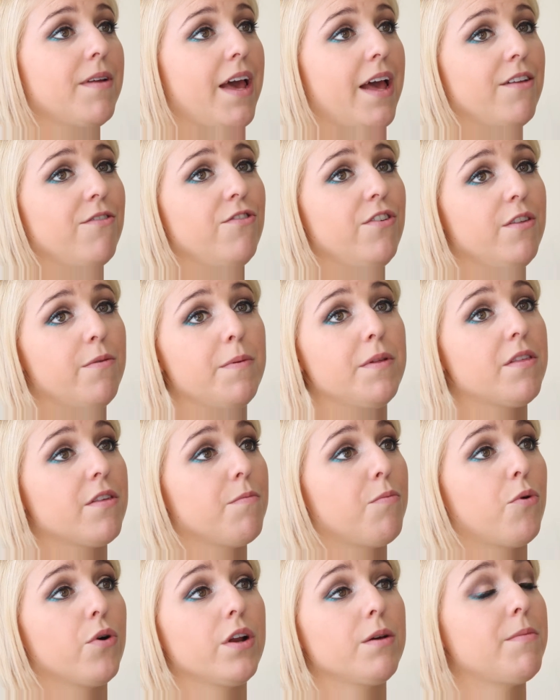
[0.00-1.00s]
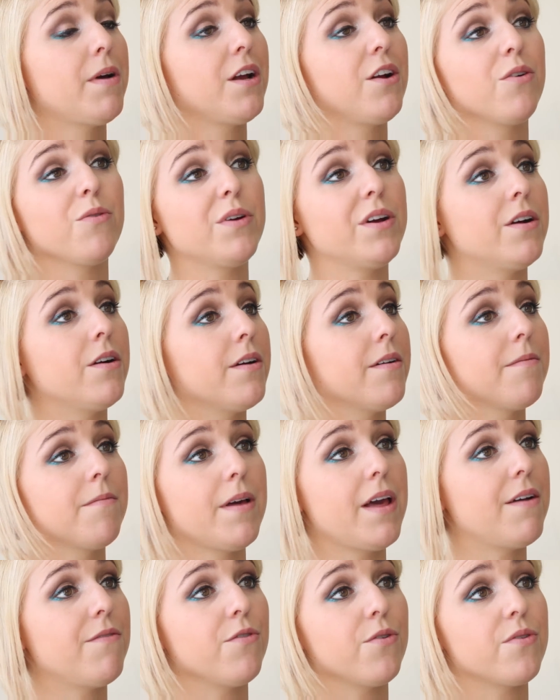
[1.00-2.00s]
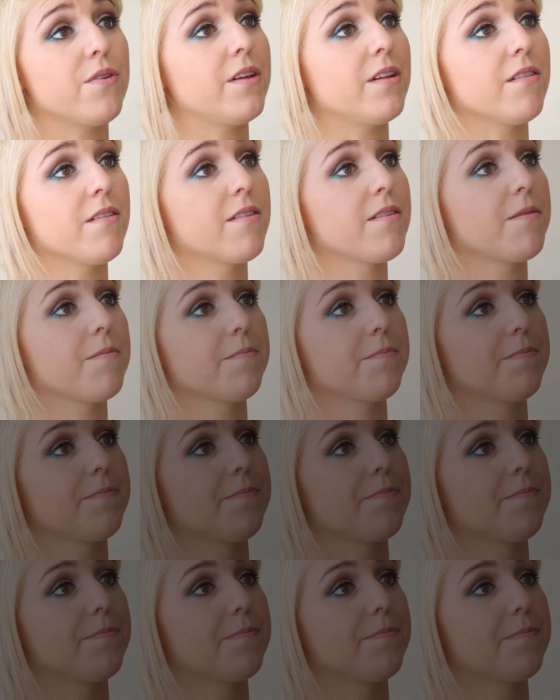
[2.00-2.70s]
And she's been supporting my career ever since.